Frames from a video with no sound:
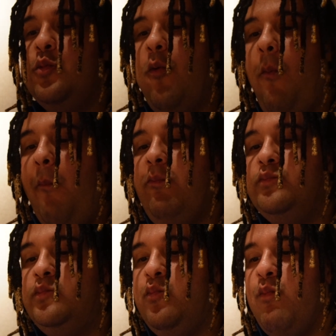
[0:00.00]
than
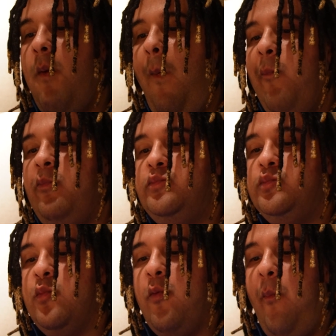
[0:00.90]
the lean one,
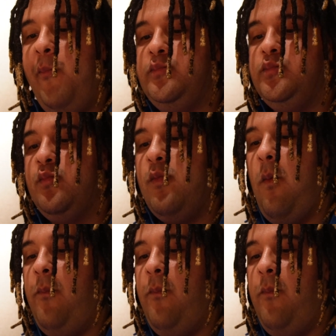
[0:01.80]
which was the maguro,